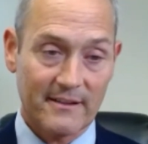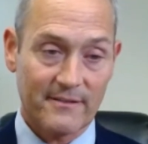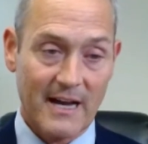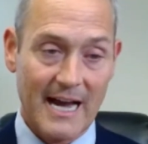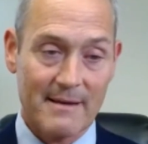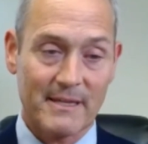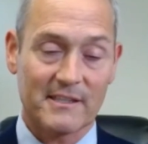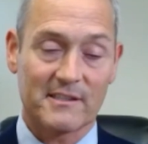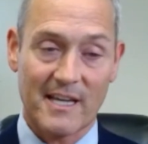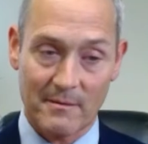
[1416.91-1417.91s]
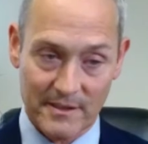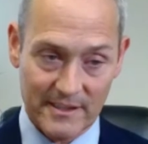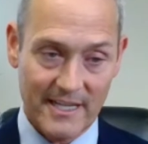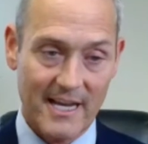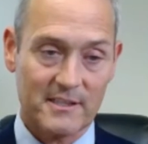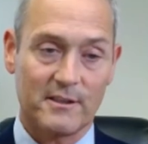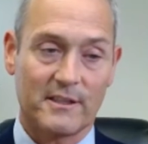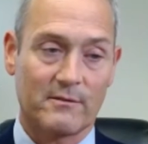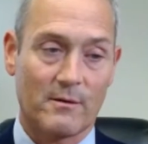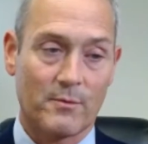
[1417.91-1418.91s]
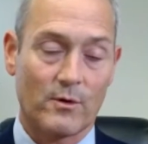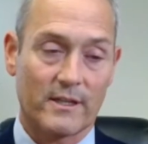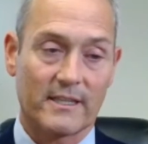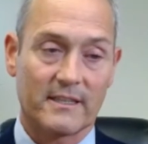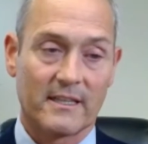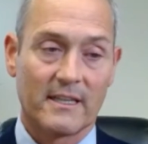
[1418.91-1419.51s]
if I'm exempt? Yes, you can report it.